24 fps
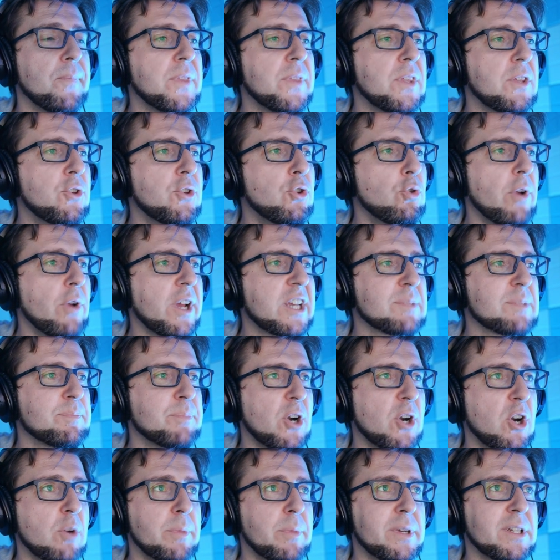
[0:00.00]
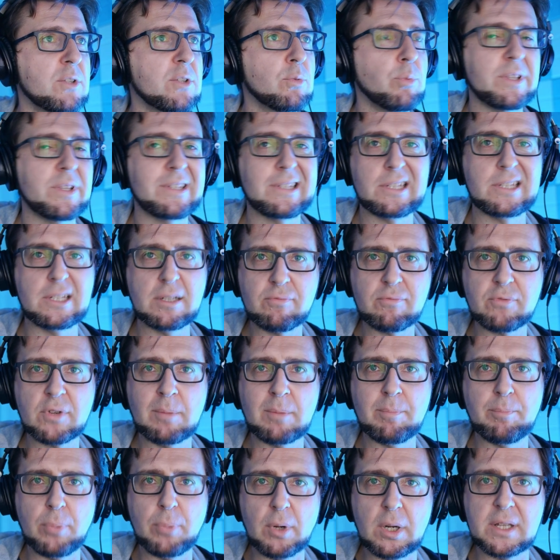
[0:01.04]
you experiment with
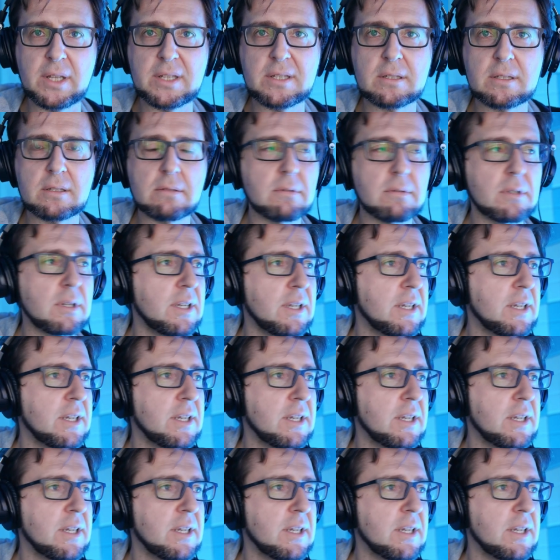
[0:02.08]
different bullets?